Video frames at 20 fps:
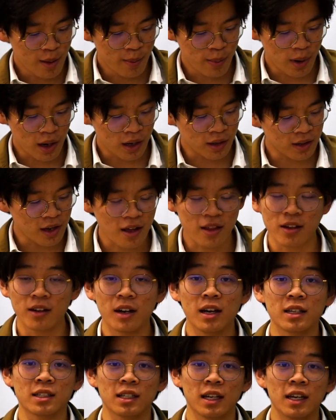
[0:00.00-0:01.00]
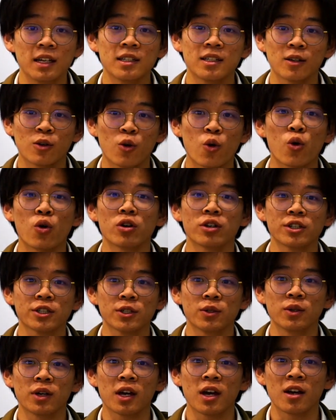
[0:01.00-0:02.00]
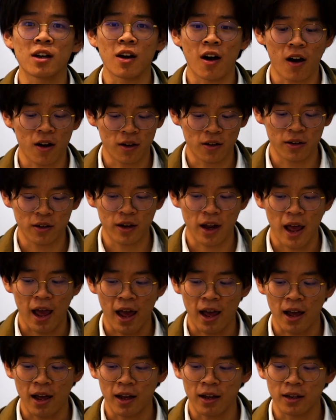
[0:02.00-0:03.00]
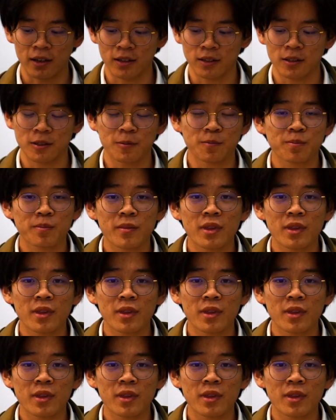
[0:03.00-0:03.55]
But nonetheless, it's a gorgeous looking color, and